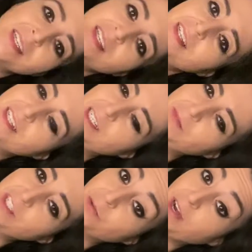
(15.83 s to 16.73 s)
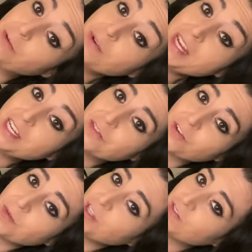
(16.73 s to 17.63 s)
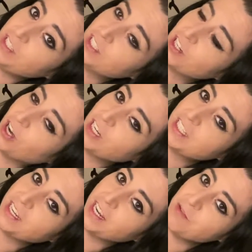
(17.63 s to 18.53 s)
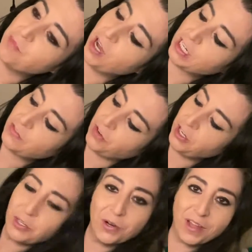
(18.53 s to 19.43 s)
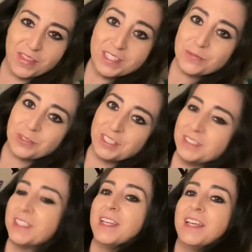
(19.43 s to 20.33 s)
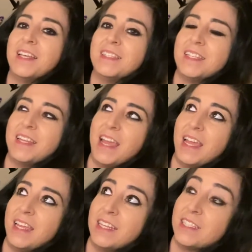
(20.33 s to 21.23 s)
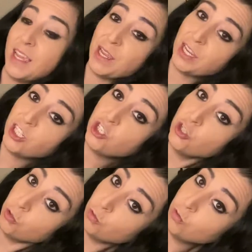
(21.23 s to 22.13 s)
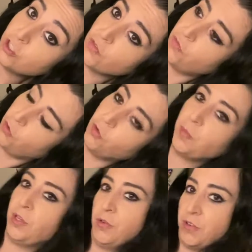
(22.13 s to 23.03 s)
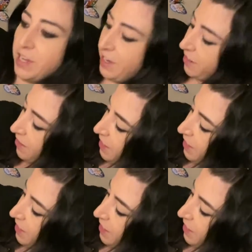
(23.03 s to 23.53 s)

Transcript: That's where I read from all of these cards that I unbox for you. On this one, today it is a huge full moon here in